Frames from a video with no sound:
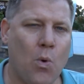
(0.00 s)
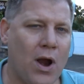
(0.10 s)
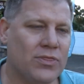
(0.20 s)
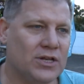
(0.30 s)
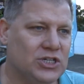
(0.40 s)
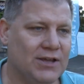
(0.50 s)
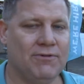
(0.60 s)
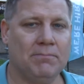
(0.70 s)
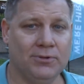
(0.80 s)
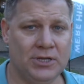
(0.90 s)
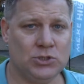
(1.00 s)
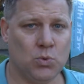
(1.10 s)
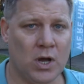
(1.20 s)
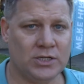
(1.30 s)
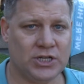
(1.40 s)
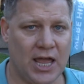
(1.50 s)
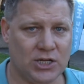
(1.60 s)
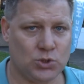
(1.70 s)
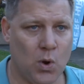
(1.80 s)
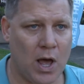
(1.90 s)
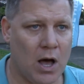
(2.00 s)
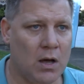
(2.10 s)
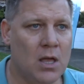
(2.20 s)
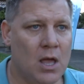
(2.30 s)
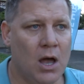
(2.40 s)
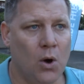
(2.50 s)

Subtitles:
where the chief of police was as well.